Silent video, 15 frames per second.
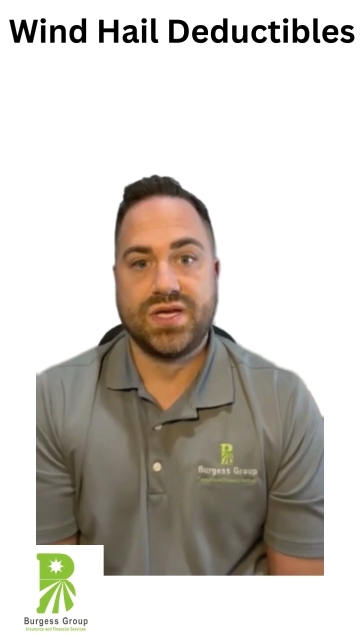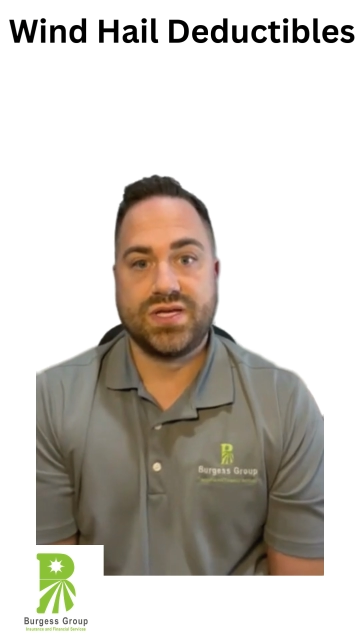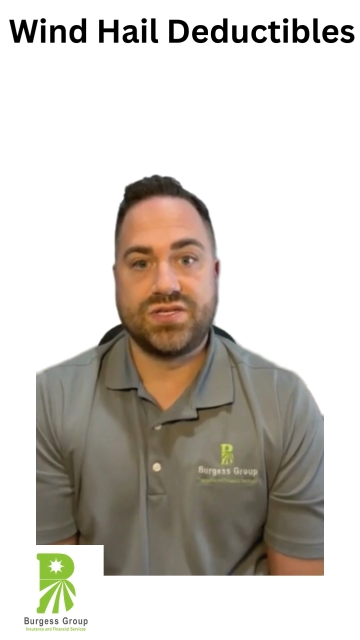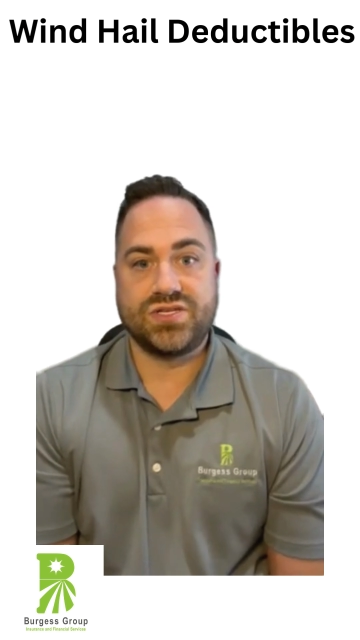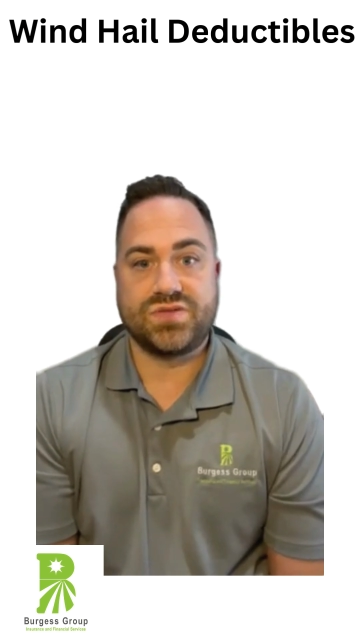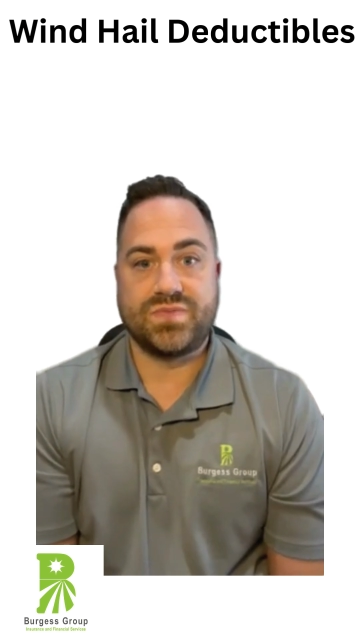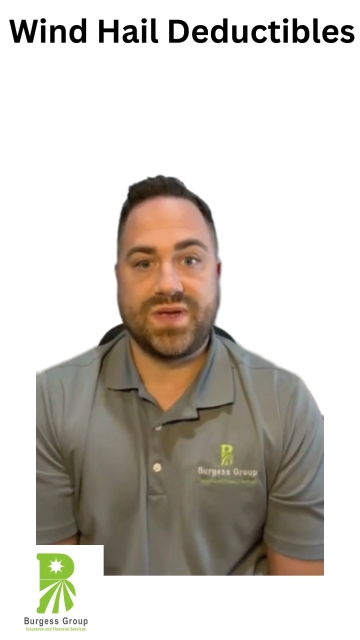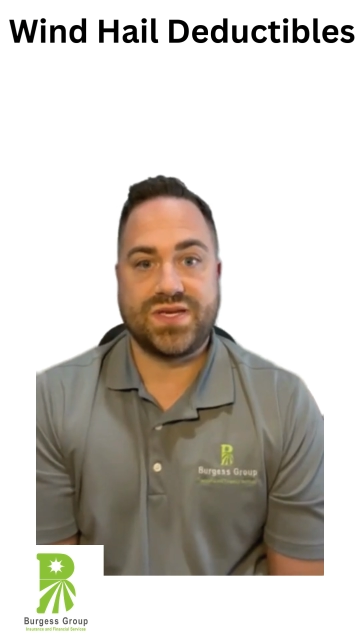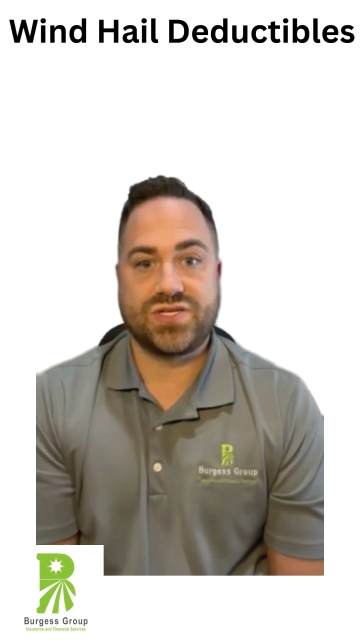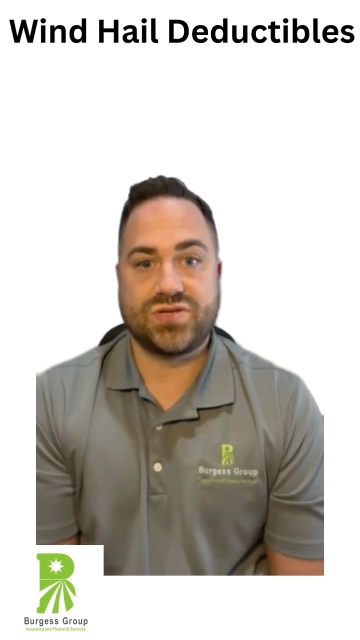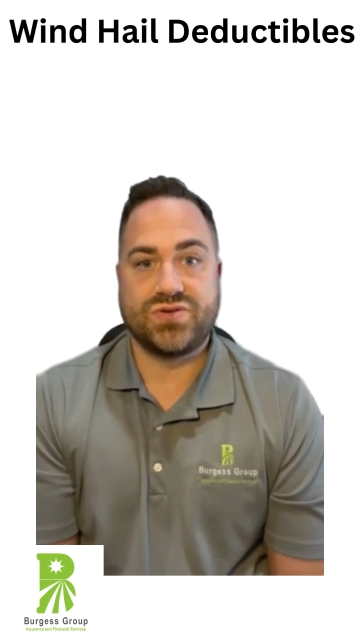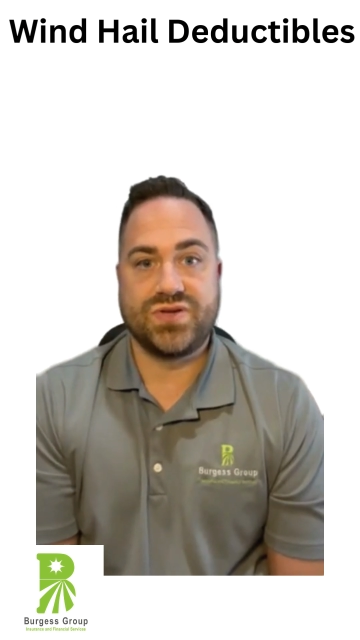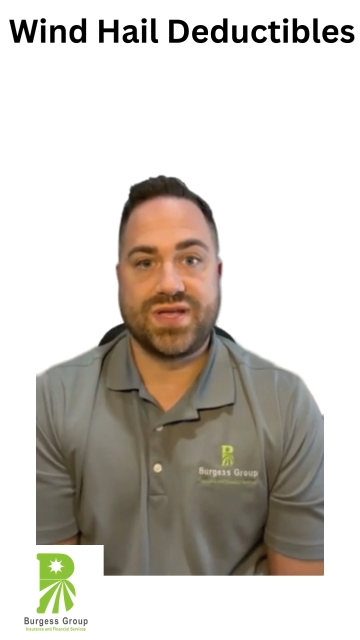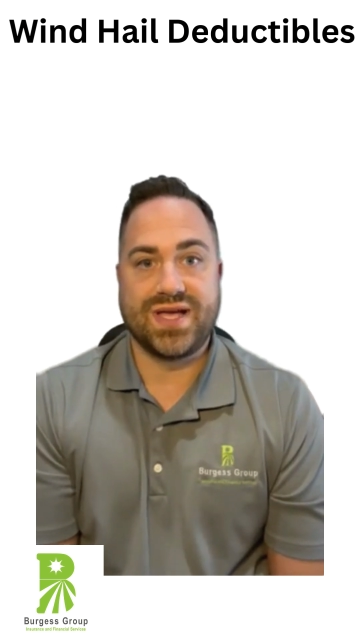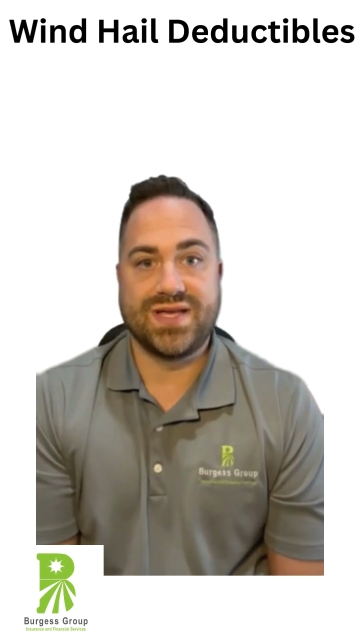just make sure
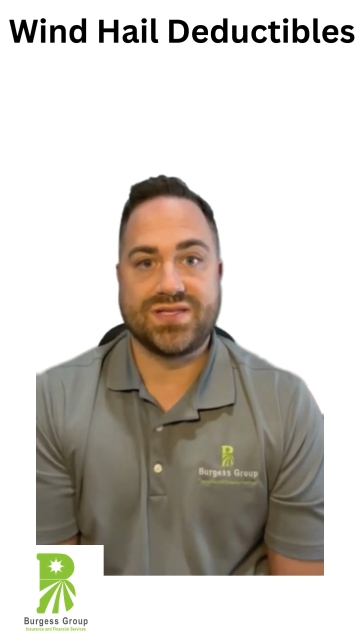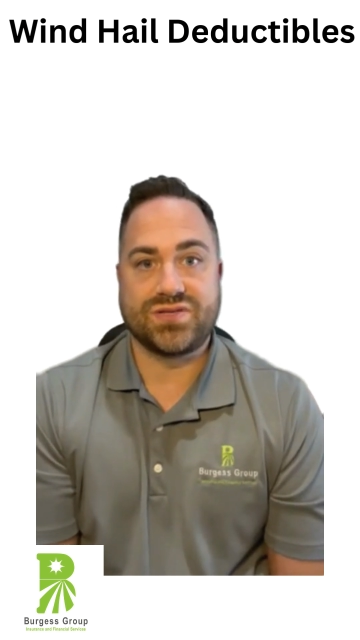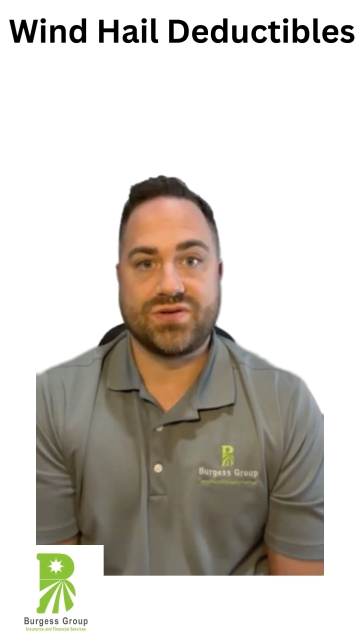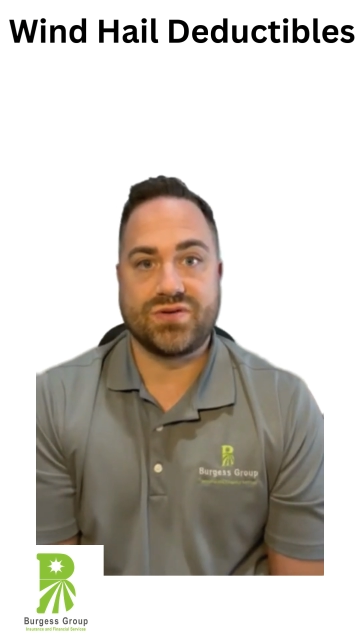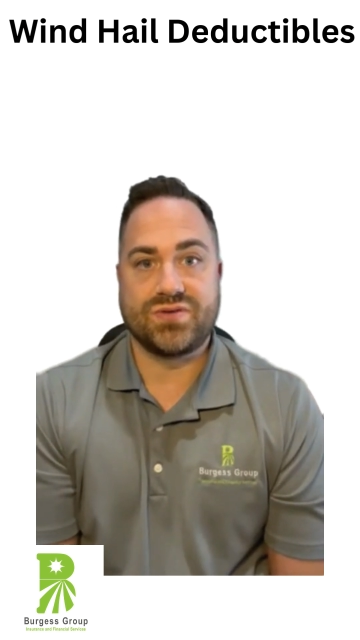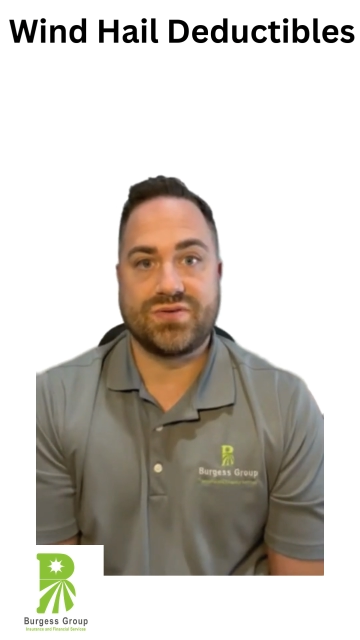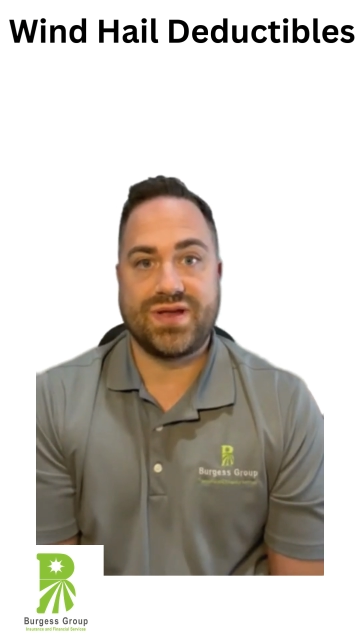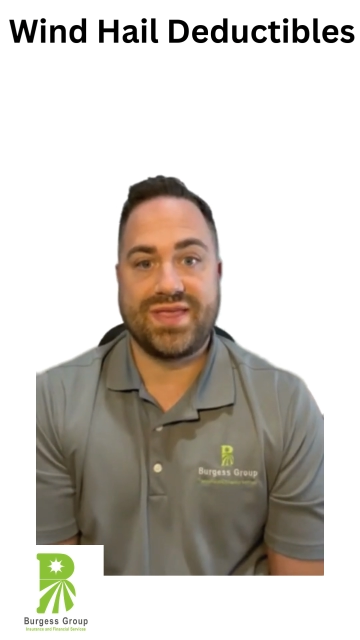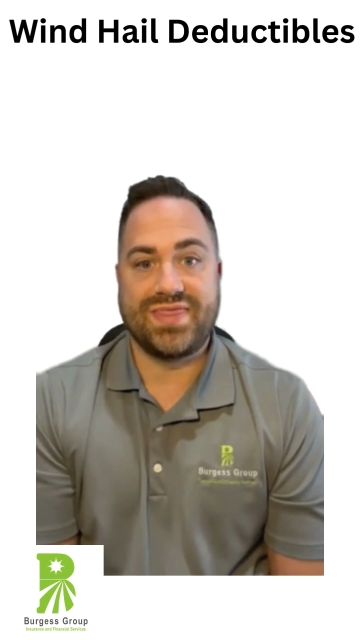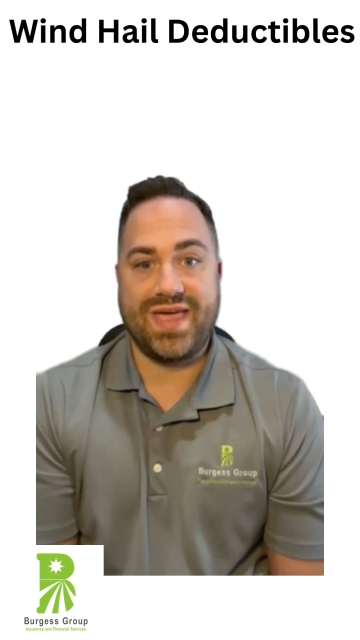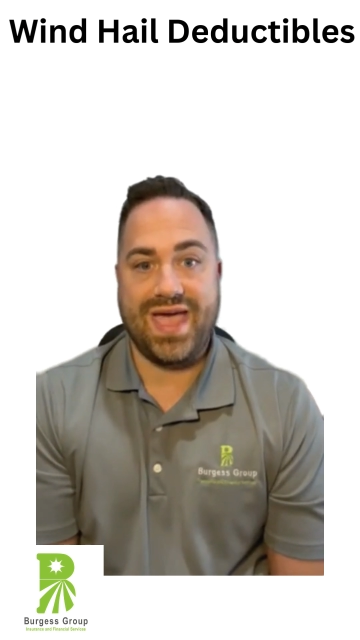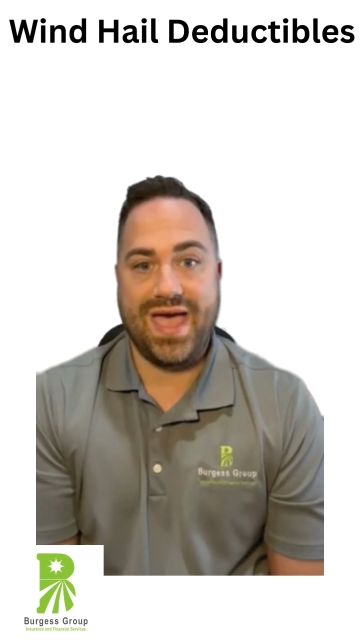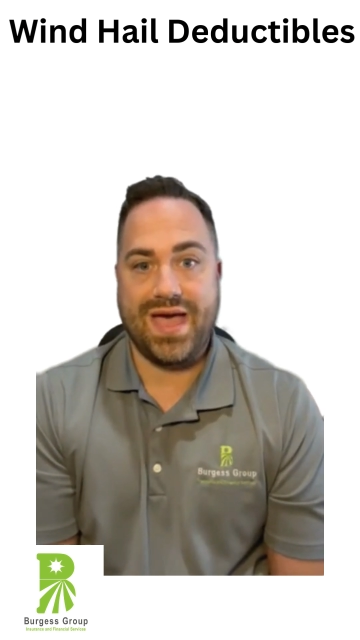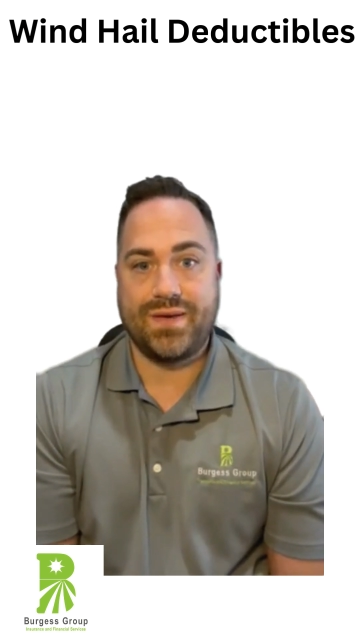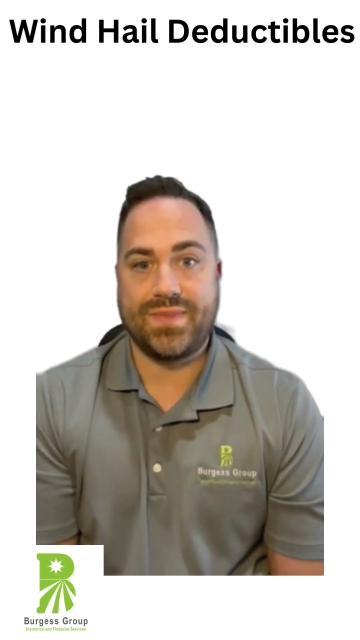you guys are in the
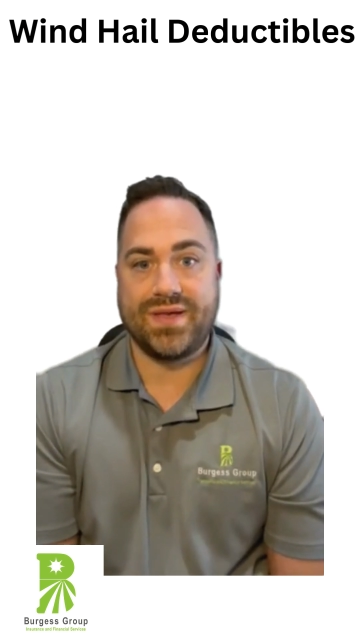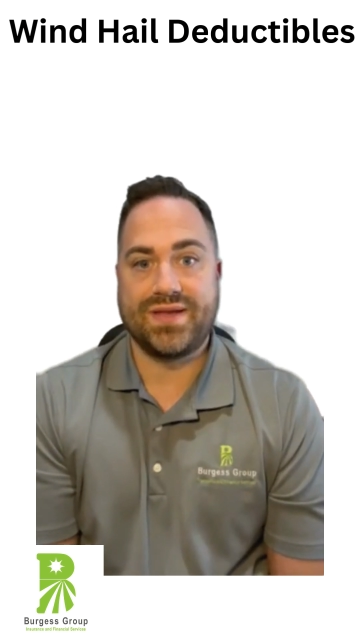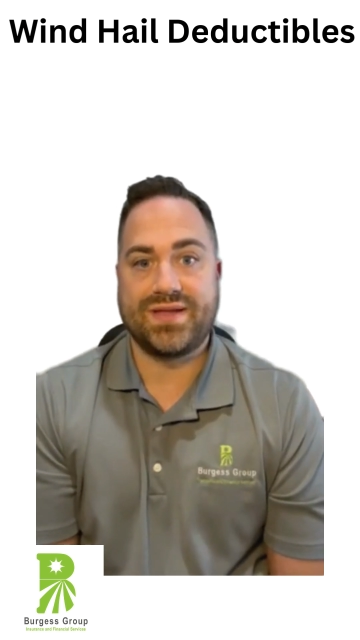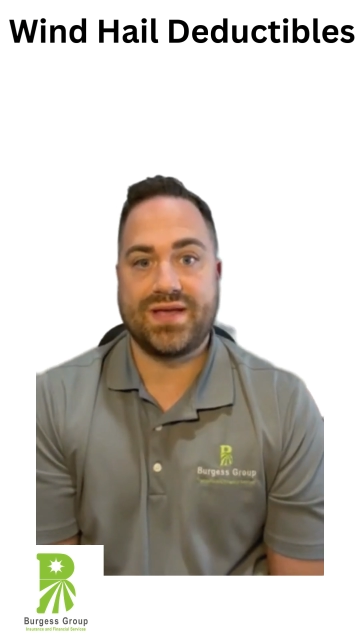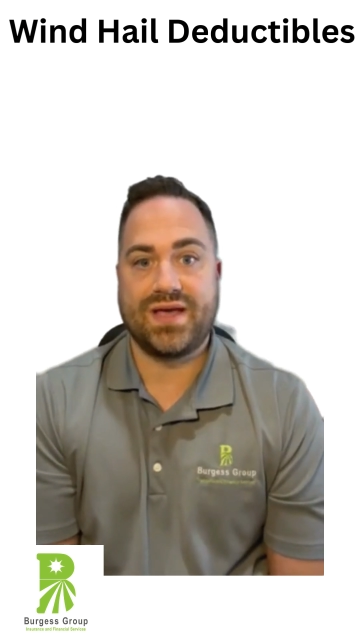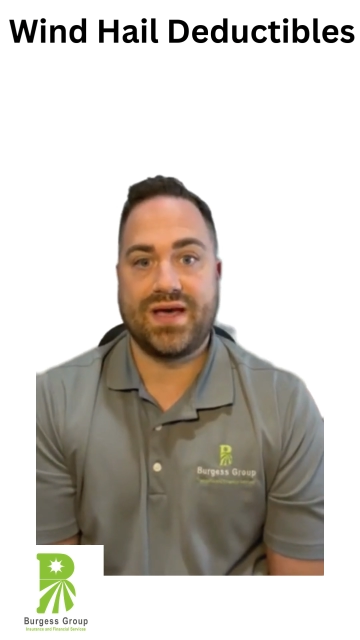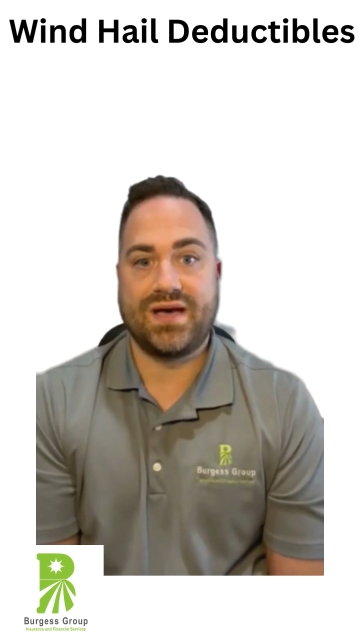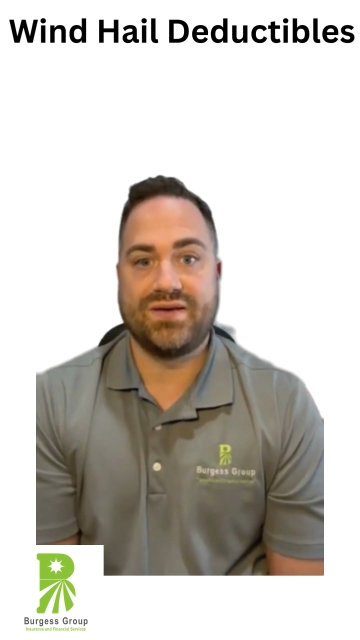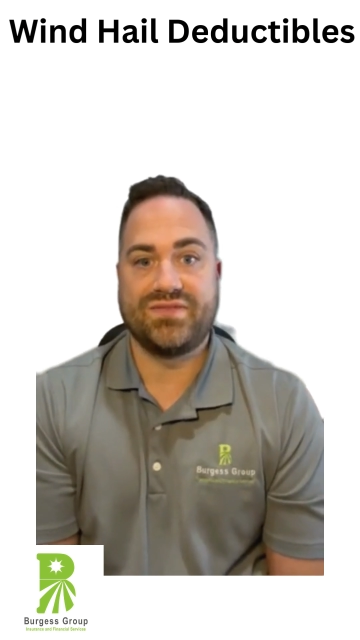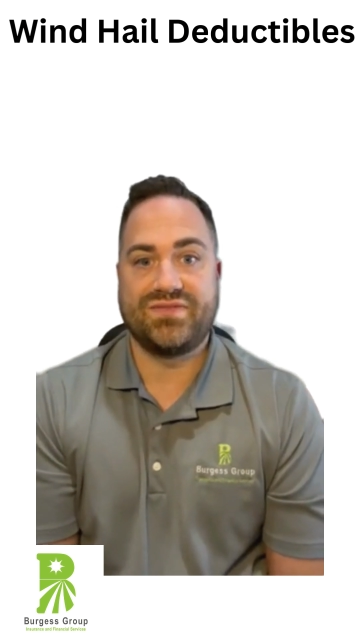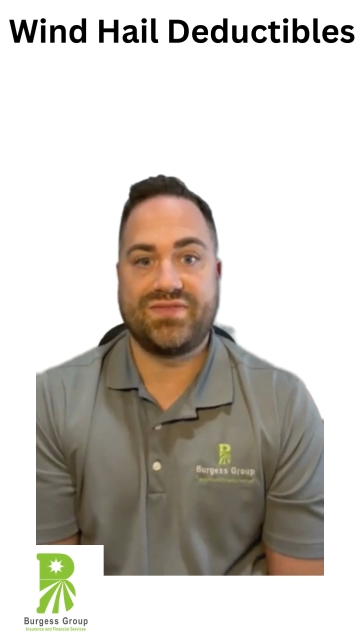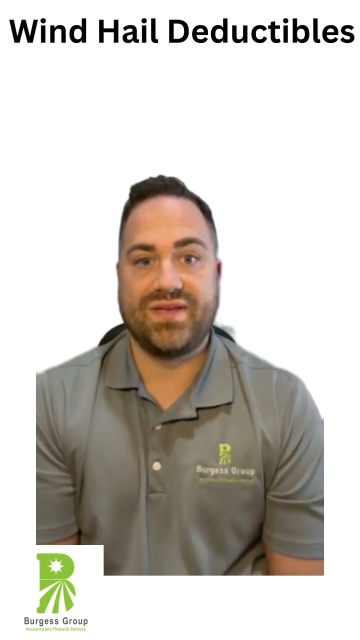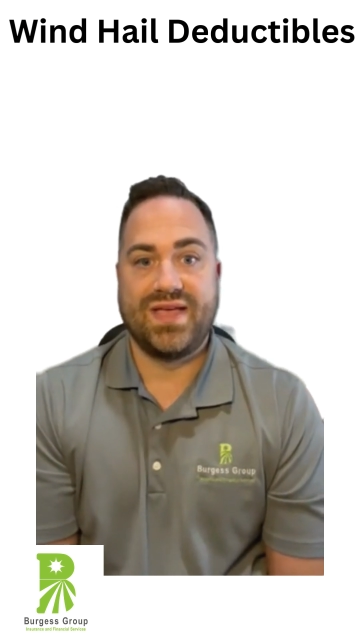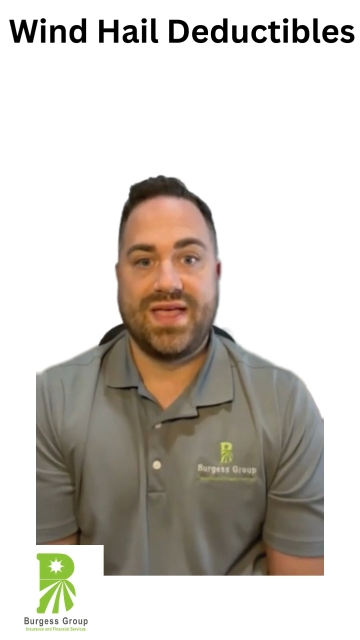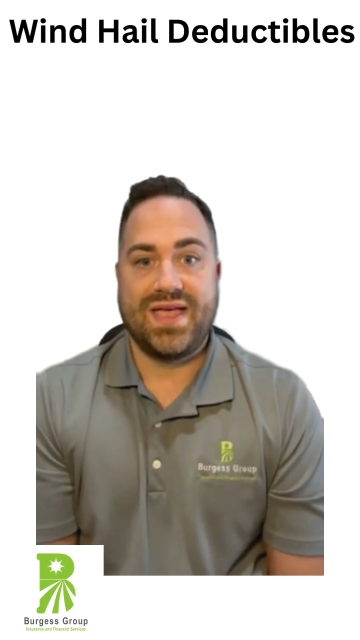habit of